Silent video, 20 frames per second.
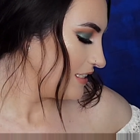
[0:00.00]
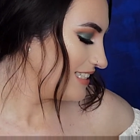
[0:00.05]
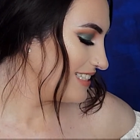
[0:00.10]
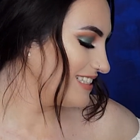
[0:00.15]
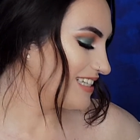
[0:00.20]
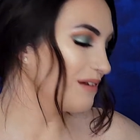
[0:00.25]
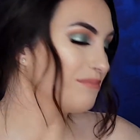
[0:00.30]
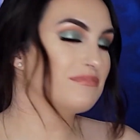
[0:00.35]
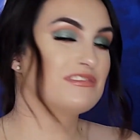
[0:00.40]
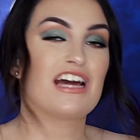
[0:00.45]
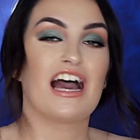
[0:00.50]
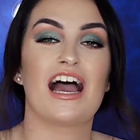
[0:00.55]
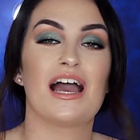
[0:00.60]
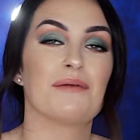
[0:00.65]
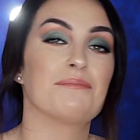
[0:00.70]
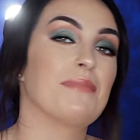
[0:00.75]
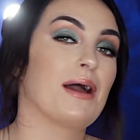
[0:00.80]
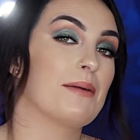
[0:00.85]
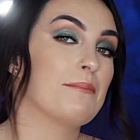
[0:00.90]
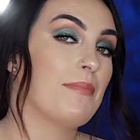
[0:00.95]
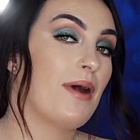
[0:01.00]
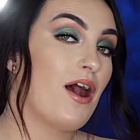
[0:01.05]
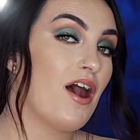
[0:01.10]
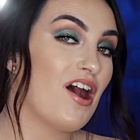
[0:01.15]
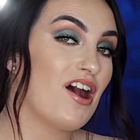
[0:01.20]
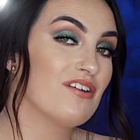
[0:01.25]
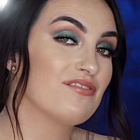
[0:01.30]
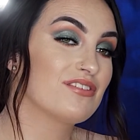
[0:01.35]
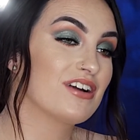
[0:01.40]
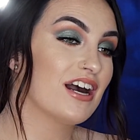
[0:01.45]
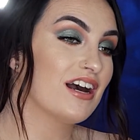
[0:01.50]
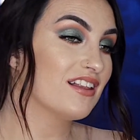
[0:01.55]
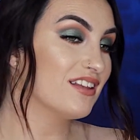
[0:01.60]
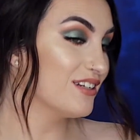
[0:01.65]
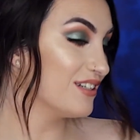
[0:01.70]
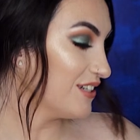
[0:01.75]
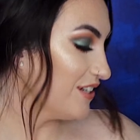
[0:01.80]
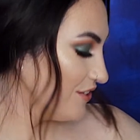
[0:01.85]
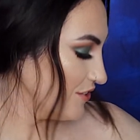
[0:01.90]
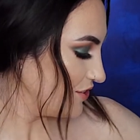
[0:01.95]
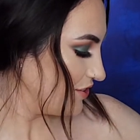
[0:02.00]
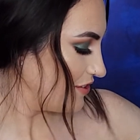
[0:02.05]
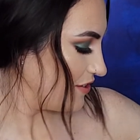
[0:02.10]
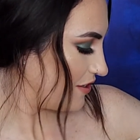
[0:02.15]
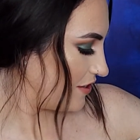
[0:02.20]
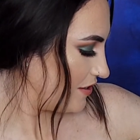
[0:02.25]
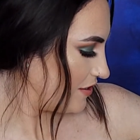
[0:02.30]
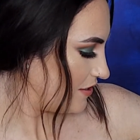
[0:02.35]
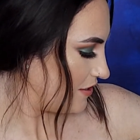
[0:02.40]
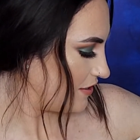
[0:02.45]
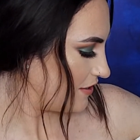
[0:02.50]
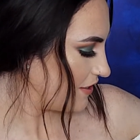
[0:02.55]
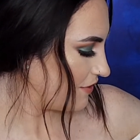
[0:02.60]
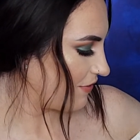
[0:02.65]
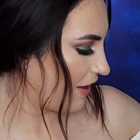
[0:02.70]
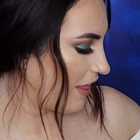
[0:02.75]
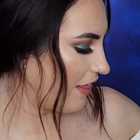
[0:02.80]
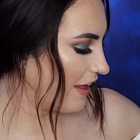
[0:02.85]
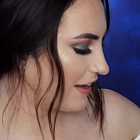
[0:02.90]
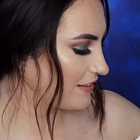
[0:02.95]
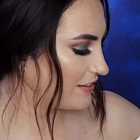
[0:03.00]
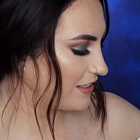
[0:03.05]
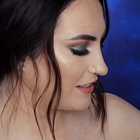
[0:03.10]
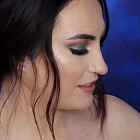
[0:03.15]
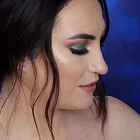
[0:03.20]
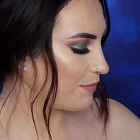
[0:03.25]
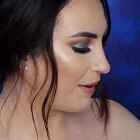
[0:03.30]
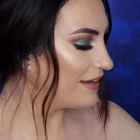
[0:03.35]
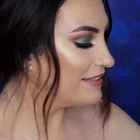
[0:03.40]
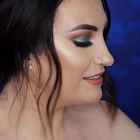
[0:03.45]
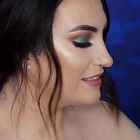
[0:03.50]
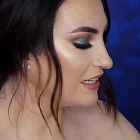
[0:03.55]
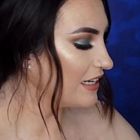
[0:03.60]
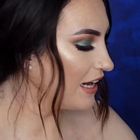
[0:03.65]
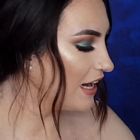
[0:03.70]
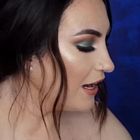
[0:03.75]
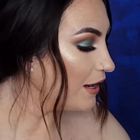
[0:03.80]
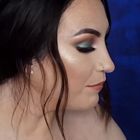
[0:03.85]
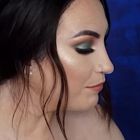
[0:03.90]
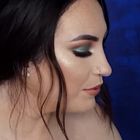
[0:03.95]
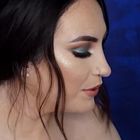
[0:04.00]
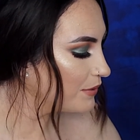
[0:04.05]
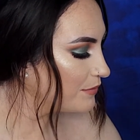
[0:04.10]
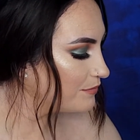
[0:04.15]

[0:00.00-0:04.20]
sometime my mauve colors. I like to spice it up.